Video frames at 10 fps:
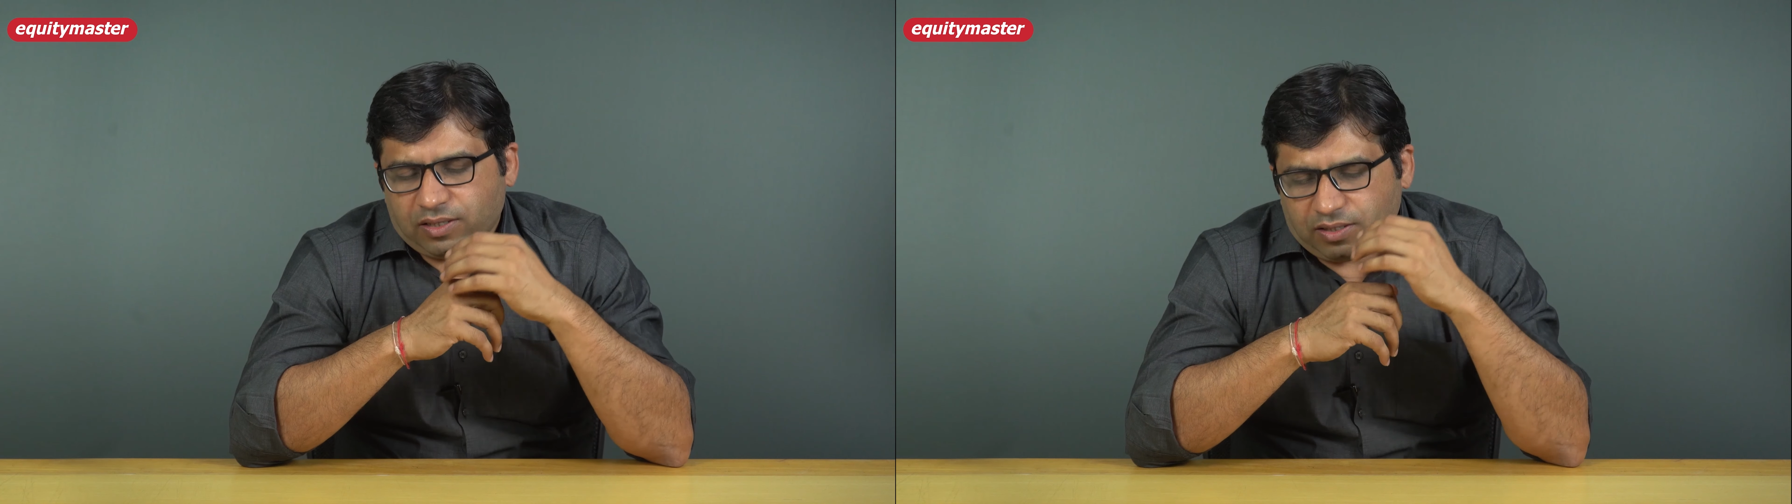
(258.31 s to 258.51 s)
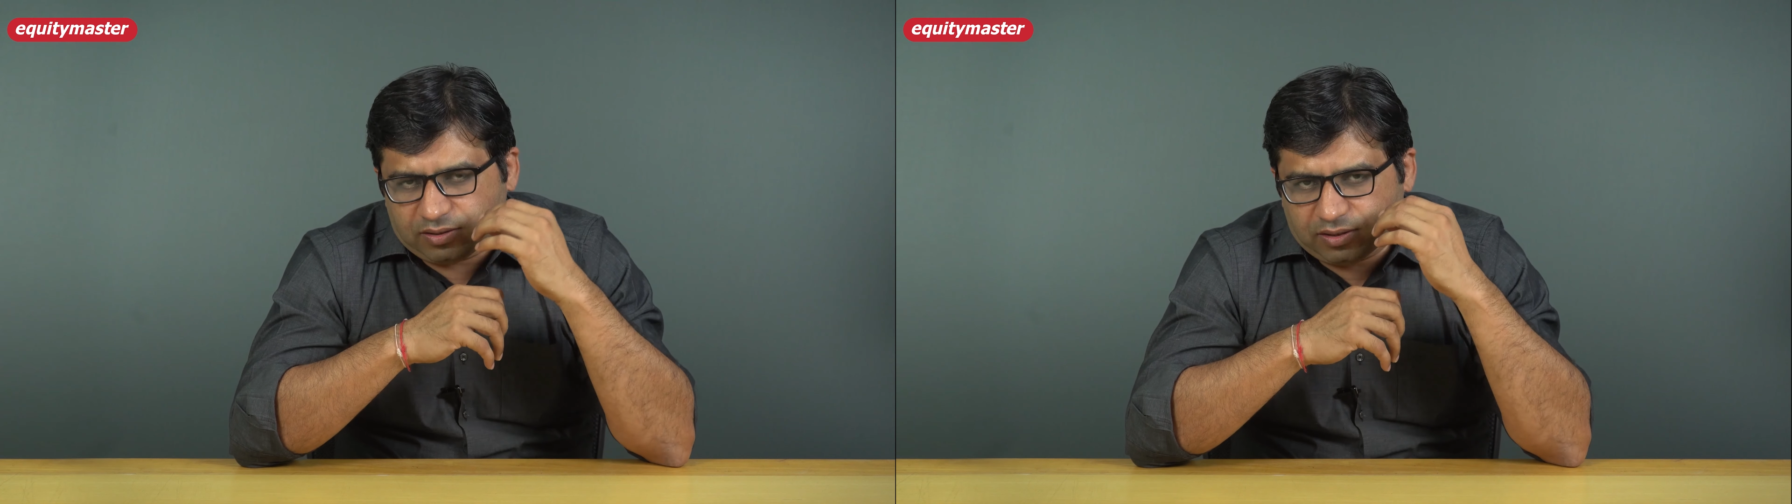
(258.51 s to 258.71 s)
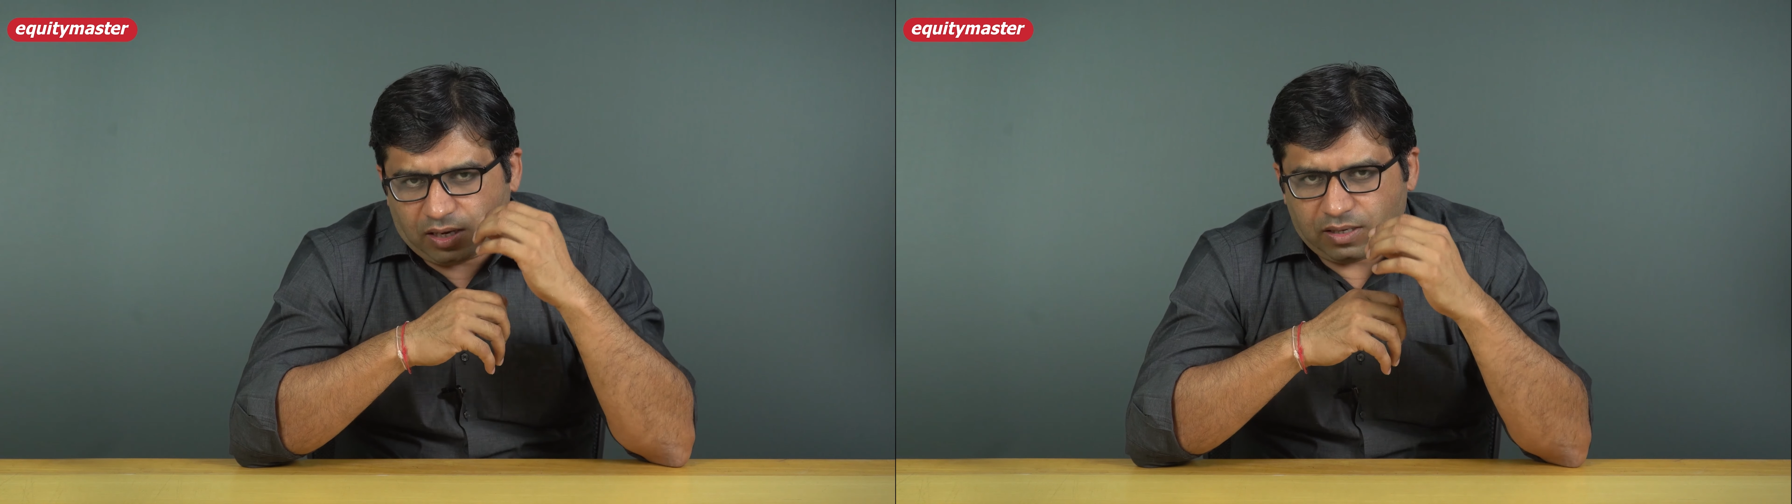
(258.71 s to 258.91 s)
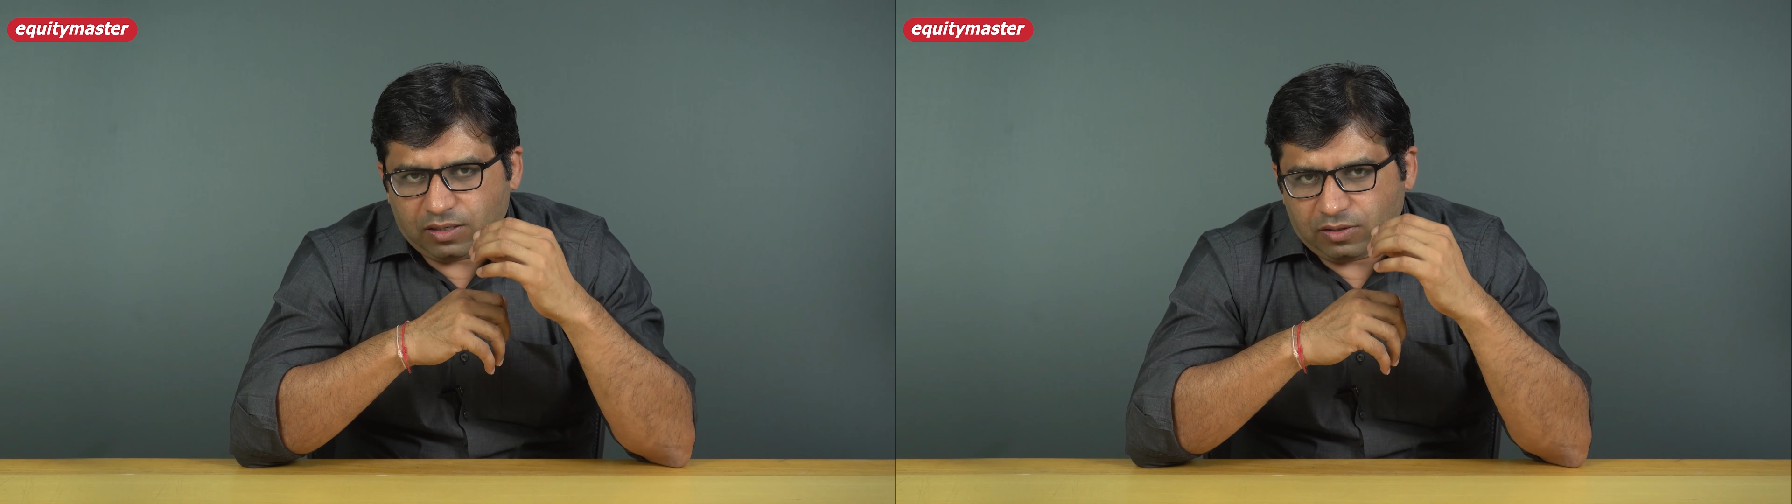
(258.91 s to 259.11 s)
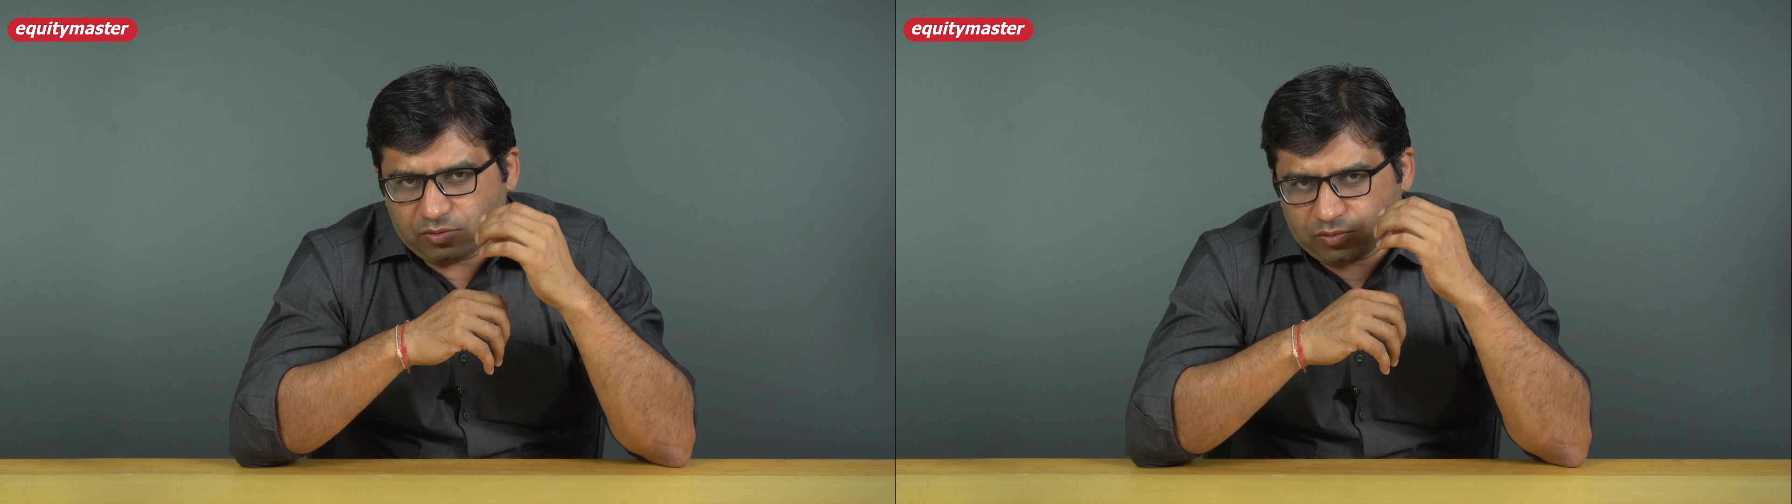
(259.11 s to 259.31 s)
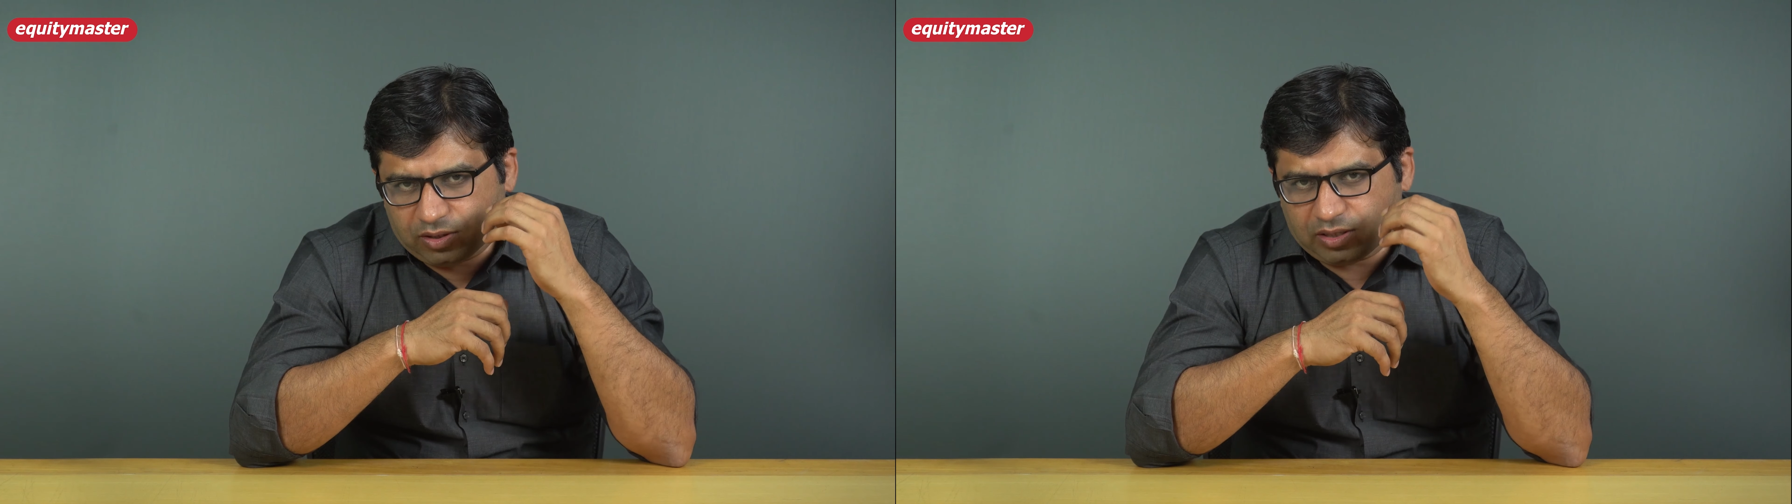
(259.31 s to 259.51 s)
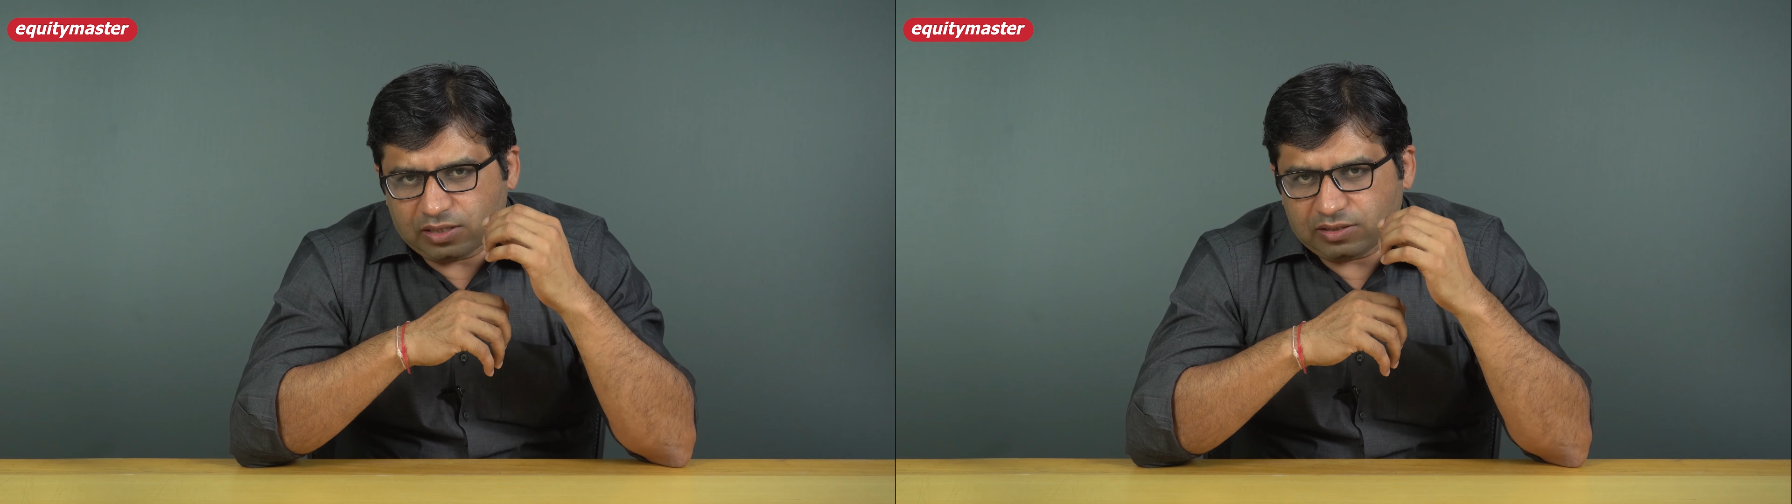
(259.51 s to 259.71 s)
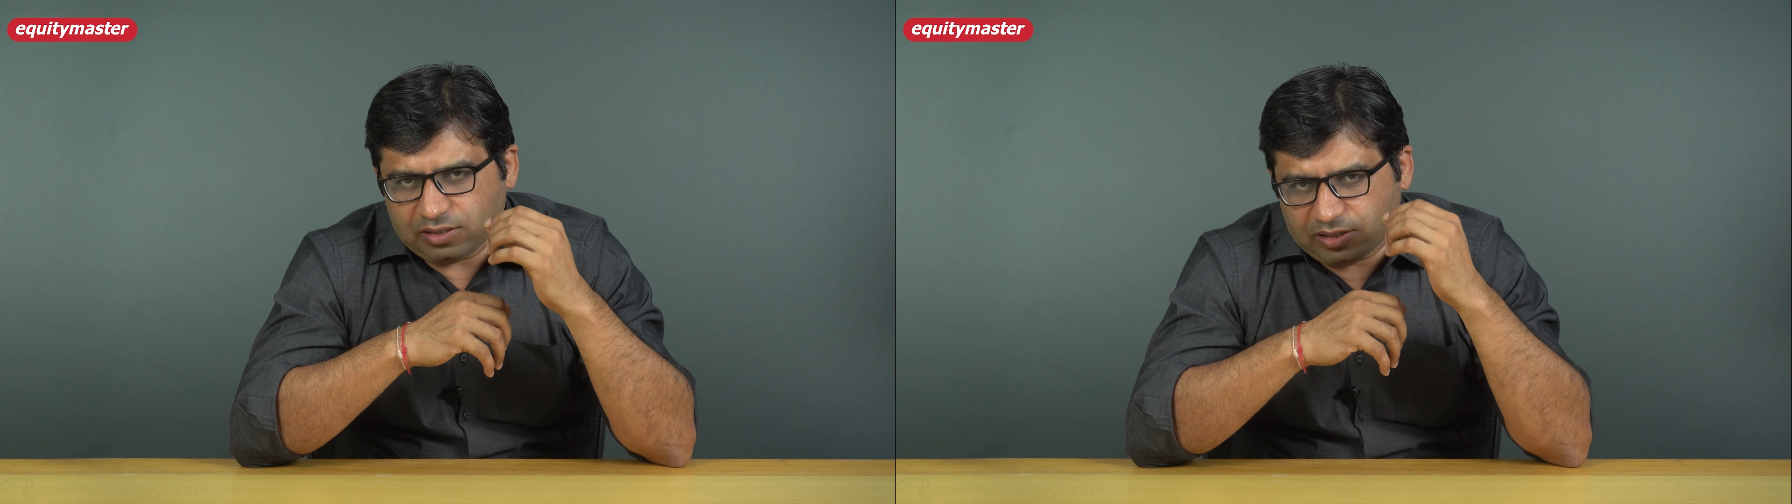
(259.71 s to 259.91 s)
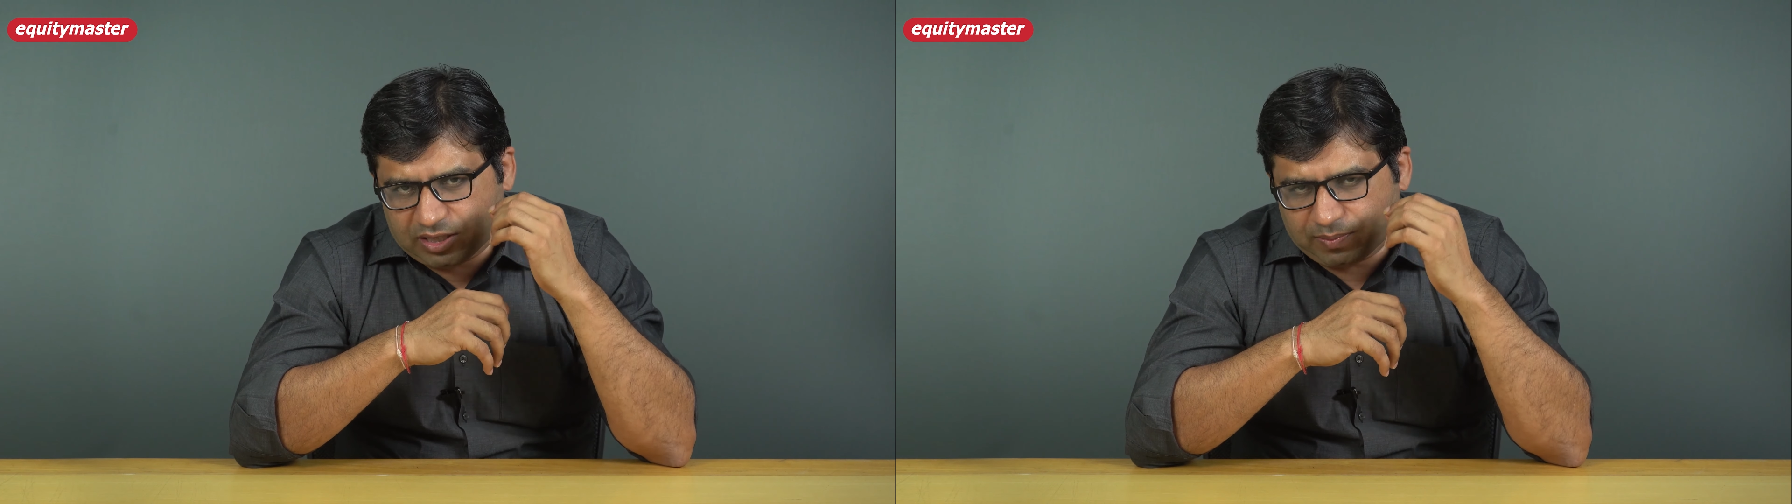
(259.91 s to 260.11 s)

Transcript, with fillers: is akin to indulging in